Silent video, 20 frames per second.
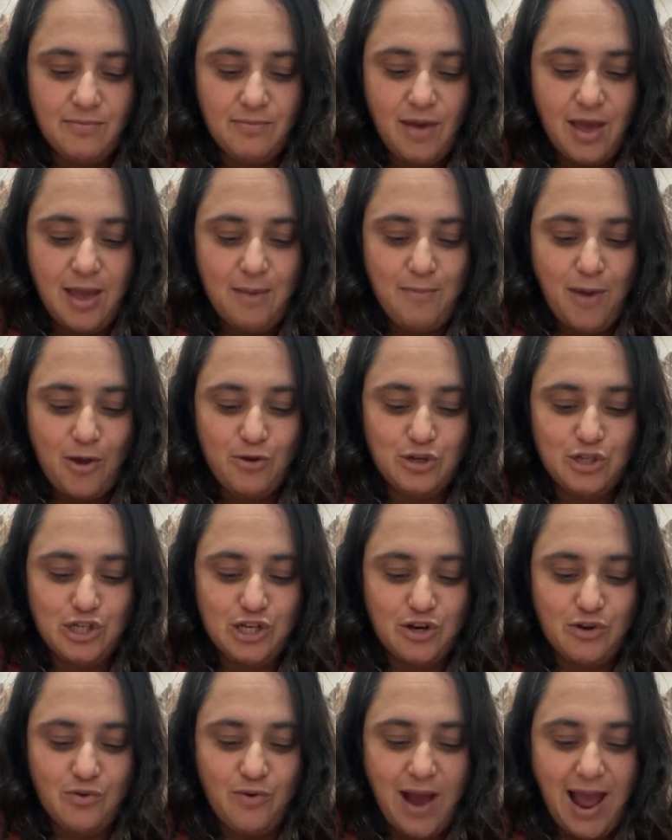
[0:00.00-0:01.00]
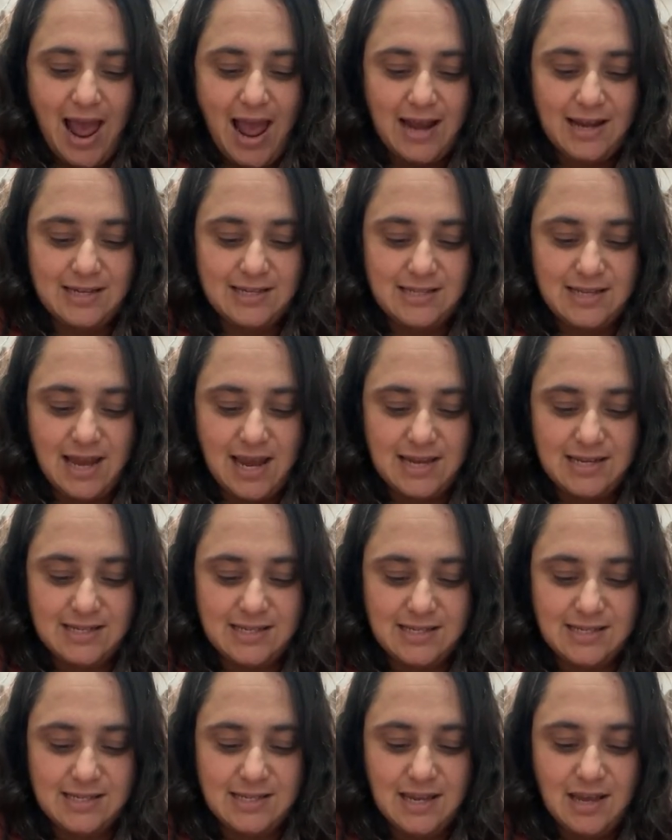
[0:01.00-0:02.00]
emotional
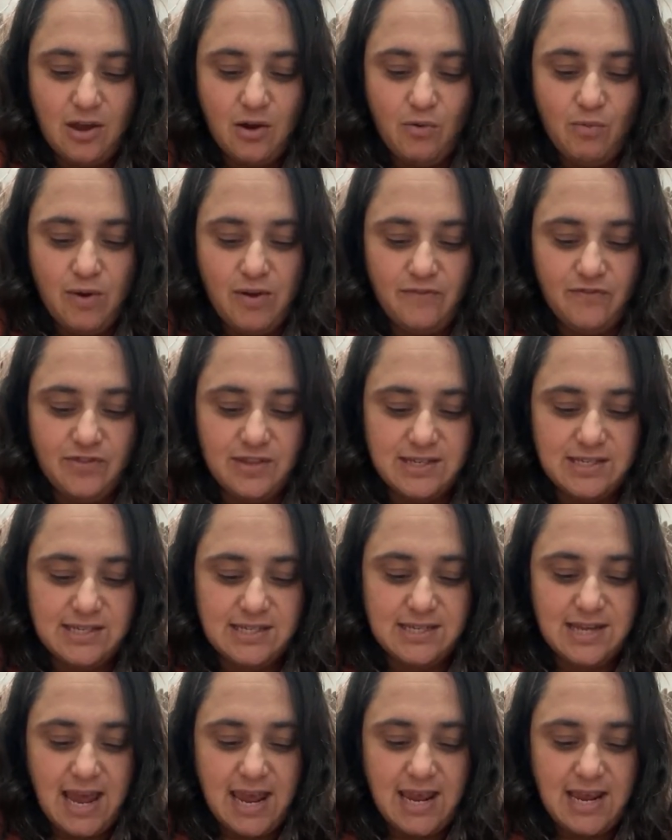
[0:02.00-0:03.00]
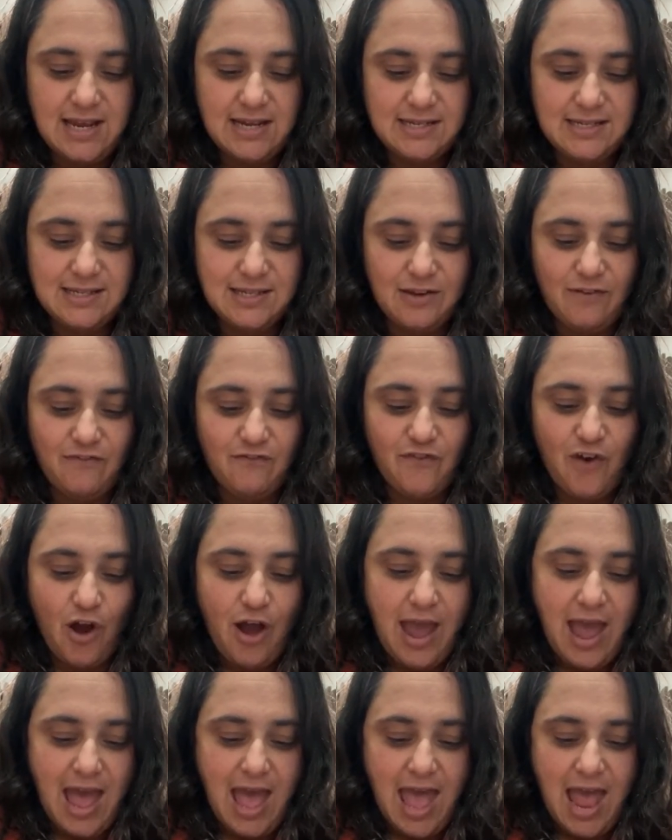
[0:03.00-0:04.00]
access with the snake's
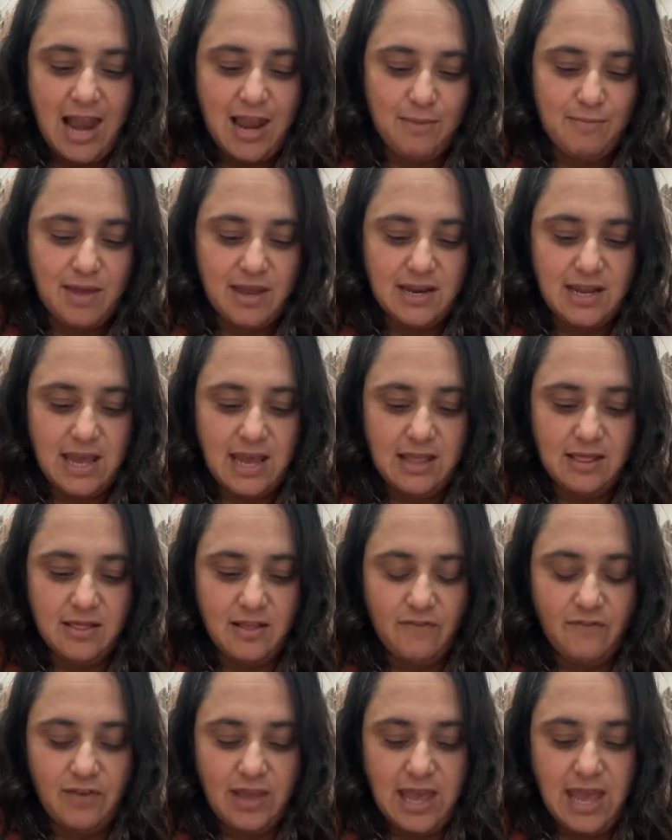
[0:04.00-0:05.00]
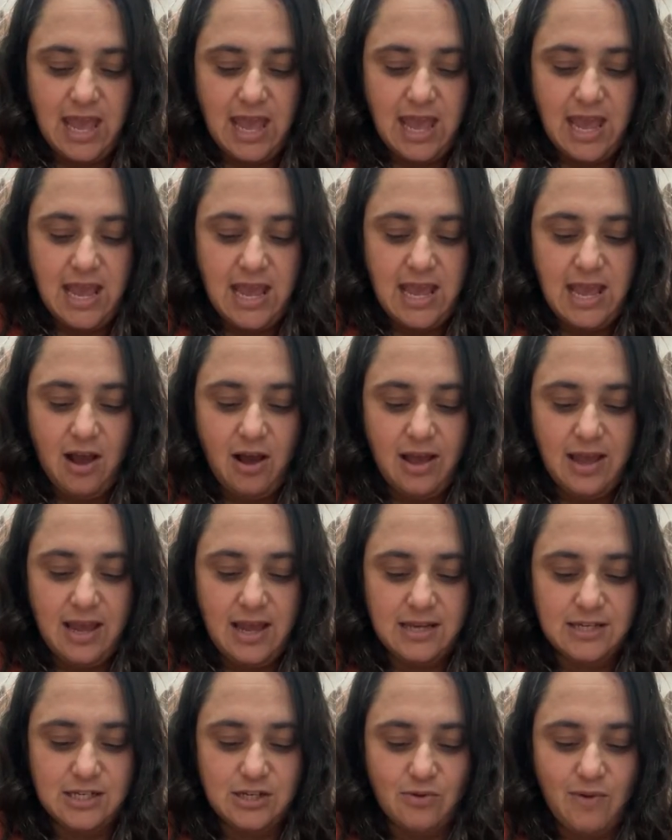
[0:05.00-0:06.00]
fire element in the key
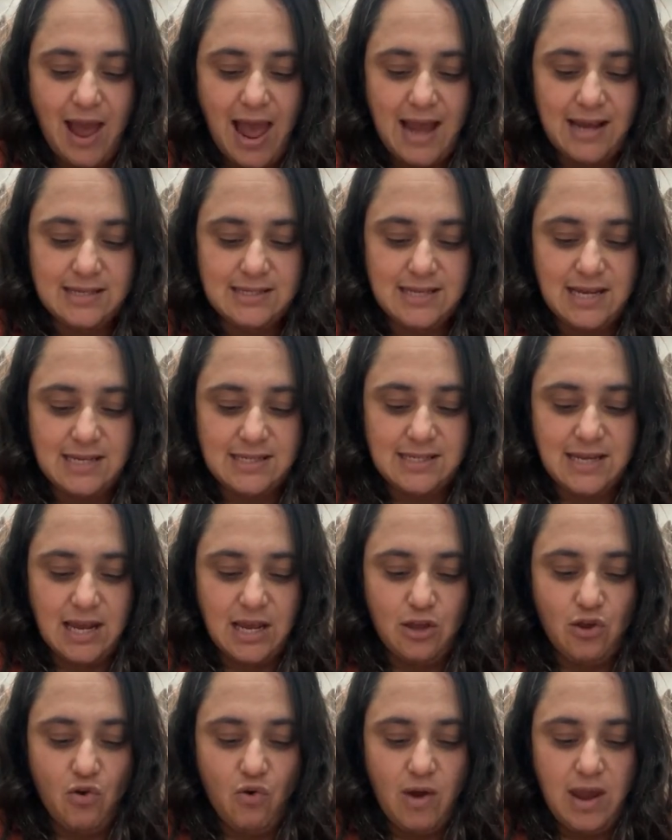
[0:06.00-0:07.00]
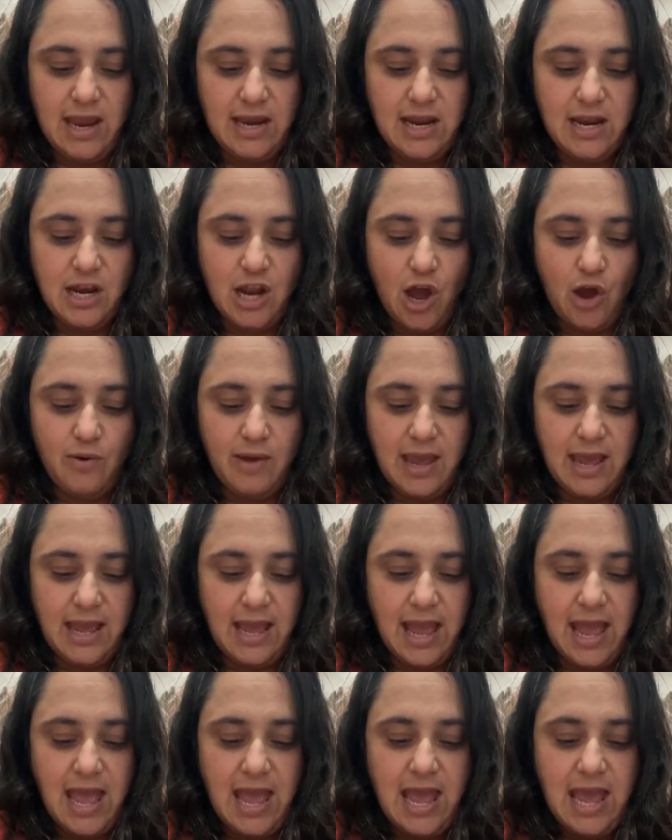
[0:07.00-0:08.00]
to accessing your inner
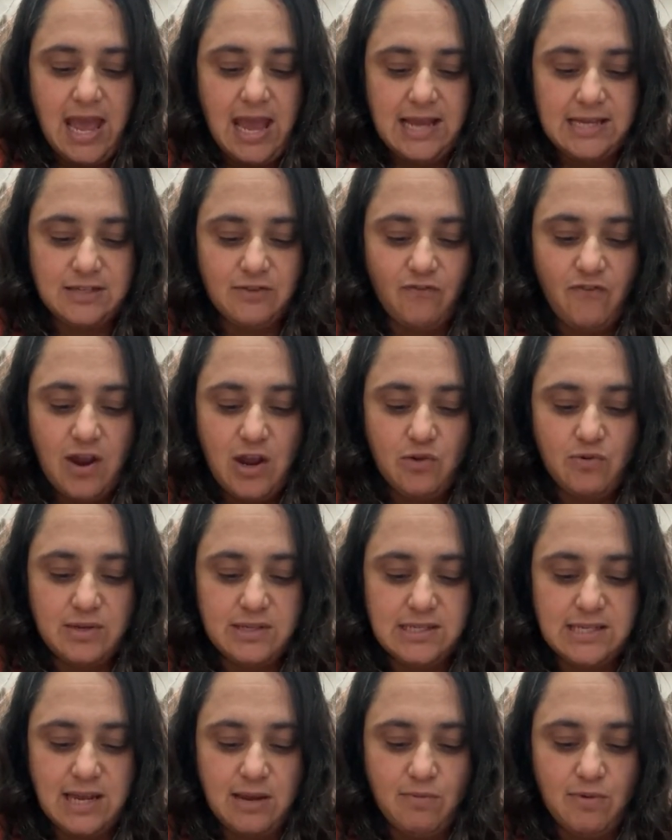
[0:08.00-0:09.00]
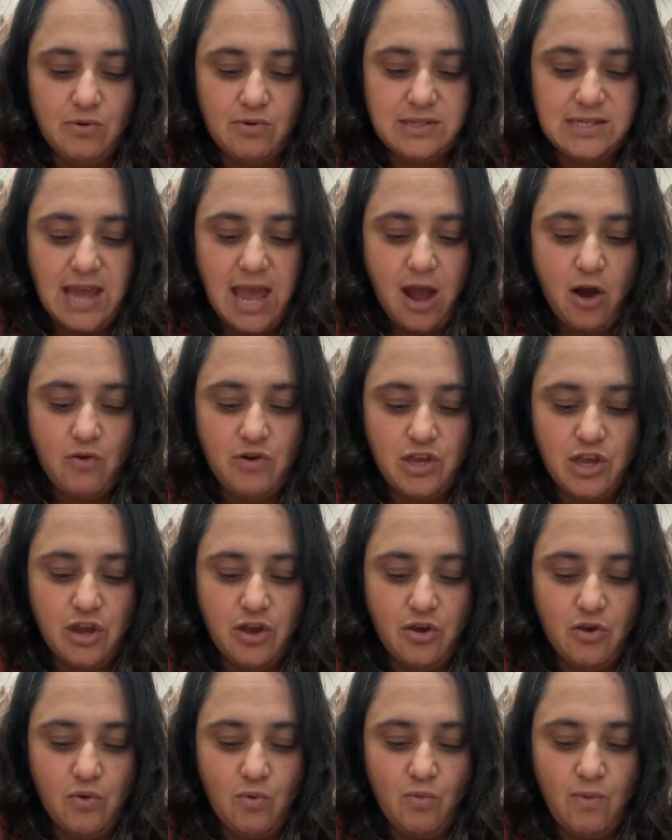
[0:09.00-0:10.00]
knowing. Its frequency will tell
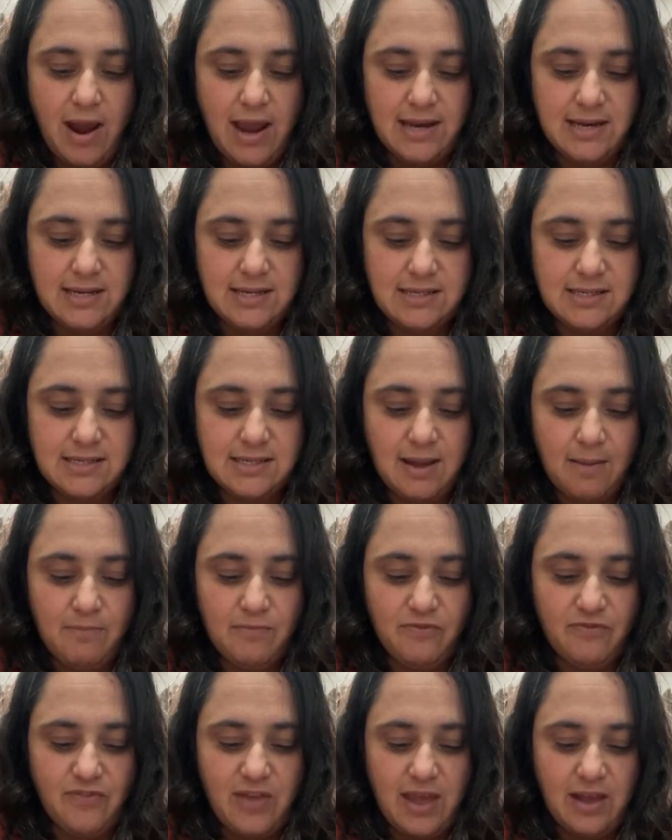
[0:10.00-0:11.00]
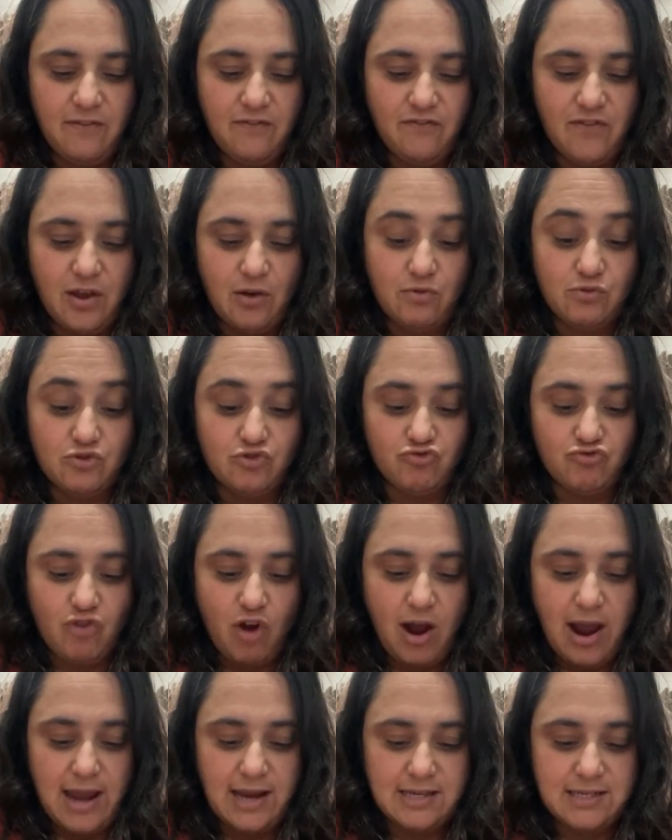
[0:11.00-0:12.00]
you when something feels
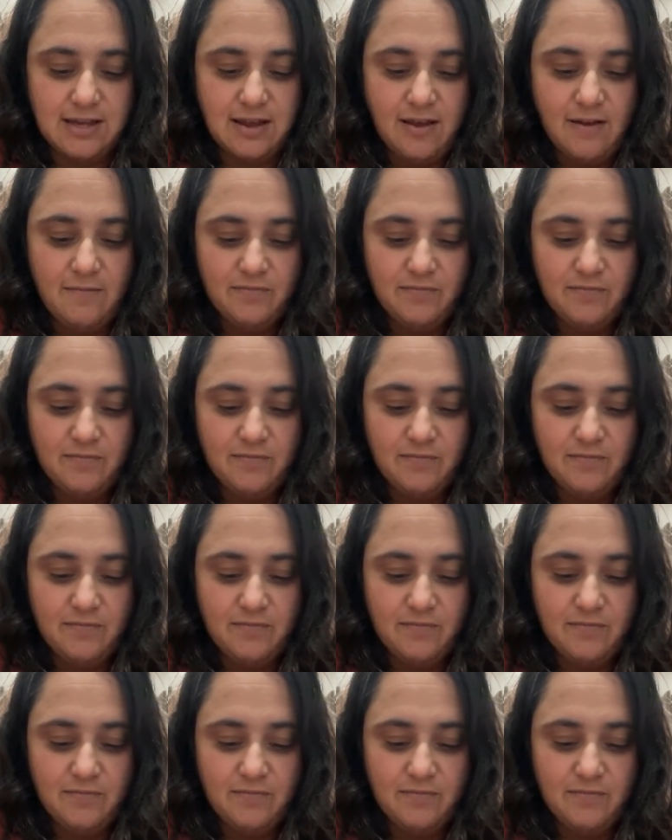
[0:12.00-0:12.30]
right.